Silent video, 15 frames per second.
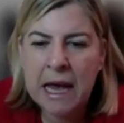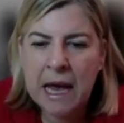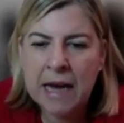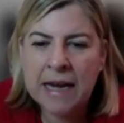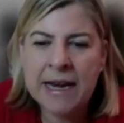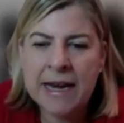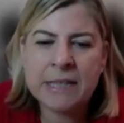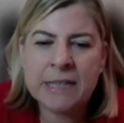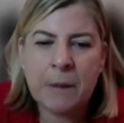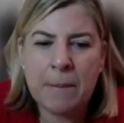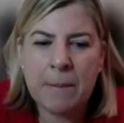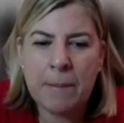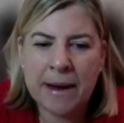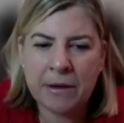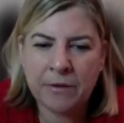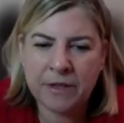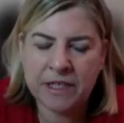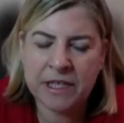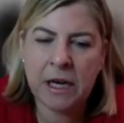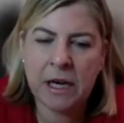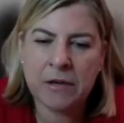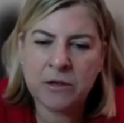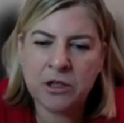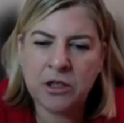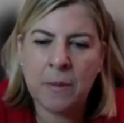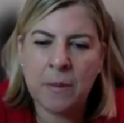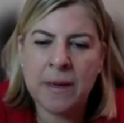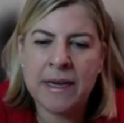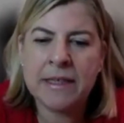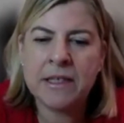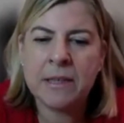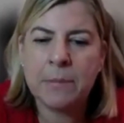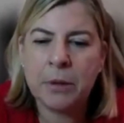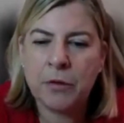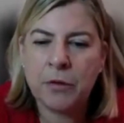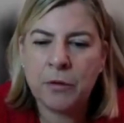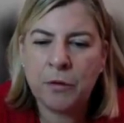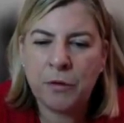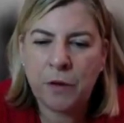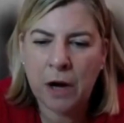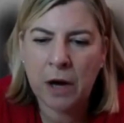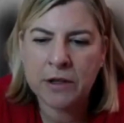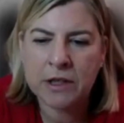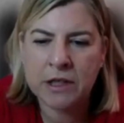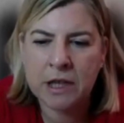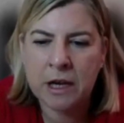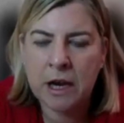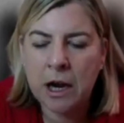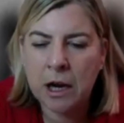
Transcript: and an expert panel that includes Dominique, Thabut from France,